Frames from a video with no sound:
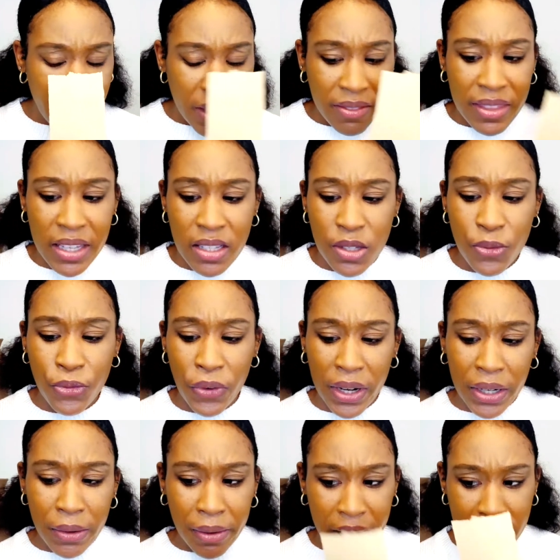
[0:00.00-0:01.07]
this
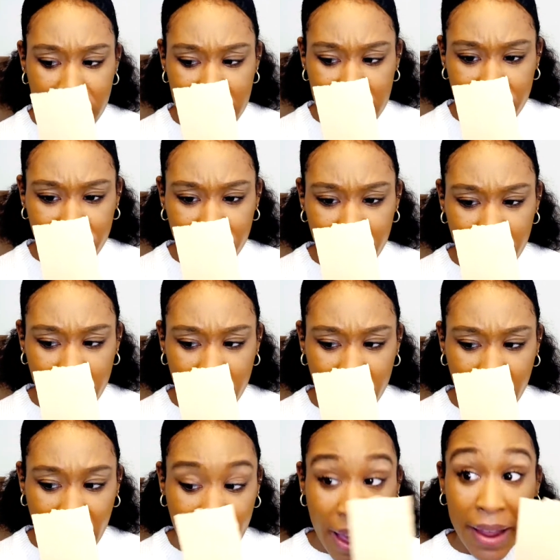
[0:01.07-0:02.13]
fragrance,
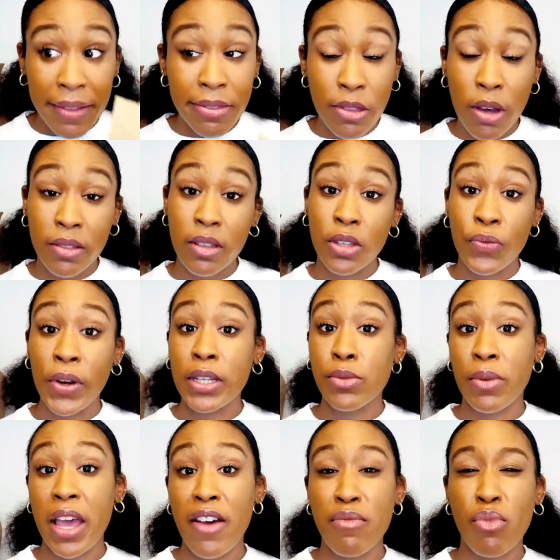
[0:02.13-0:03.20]
I thought this fragrance
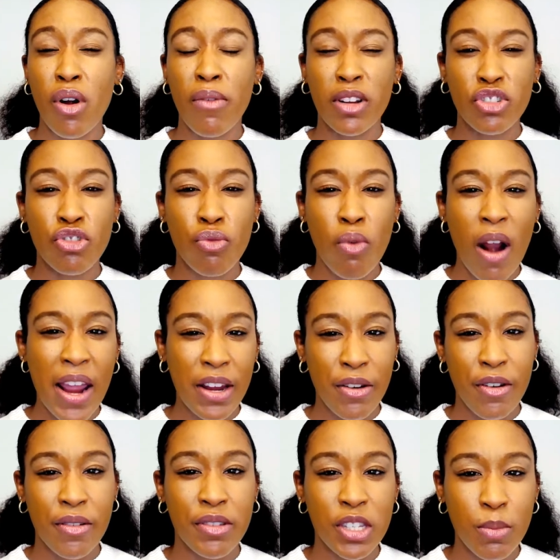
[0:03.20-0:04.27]
would have more of a
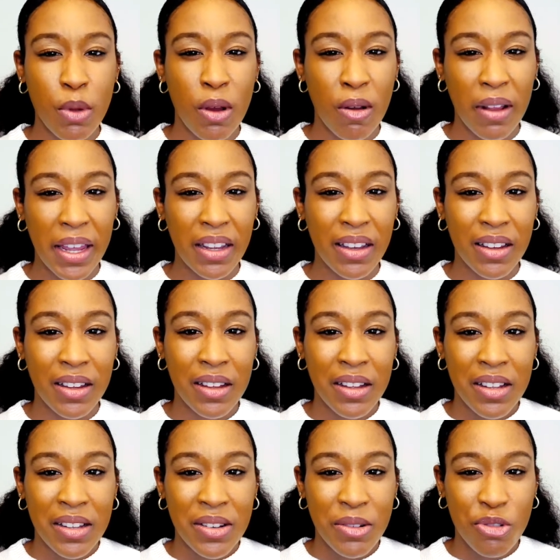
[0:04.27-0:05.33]
drier smell, like
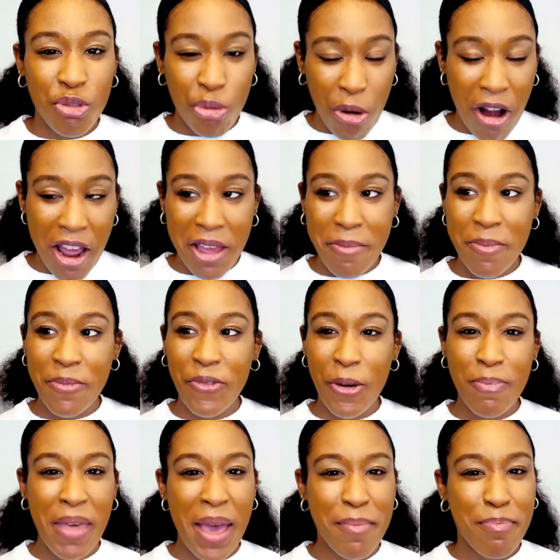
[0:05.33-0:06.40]
dry
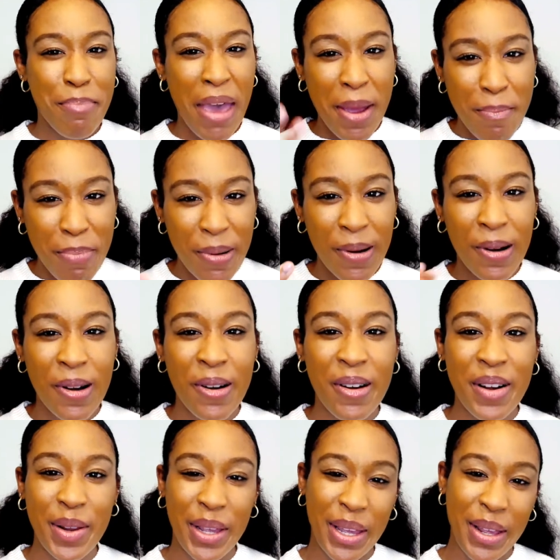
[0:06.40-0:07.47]
from that
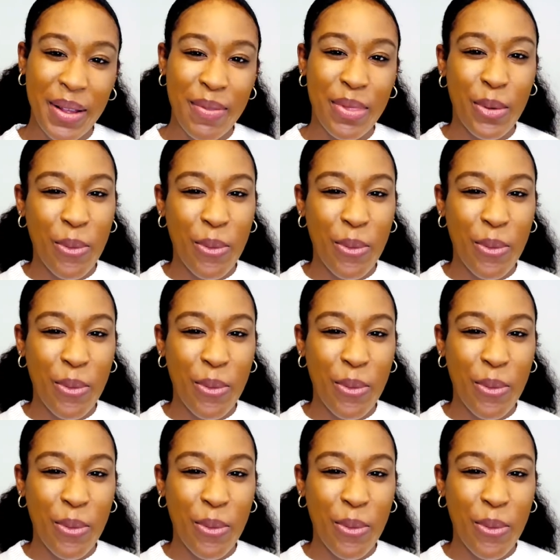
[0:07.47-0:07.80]
pepper and the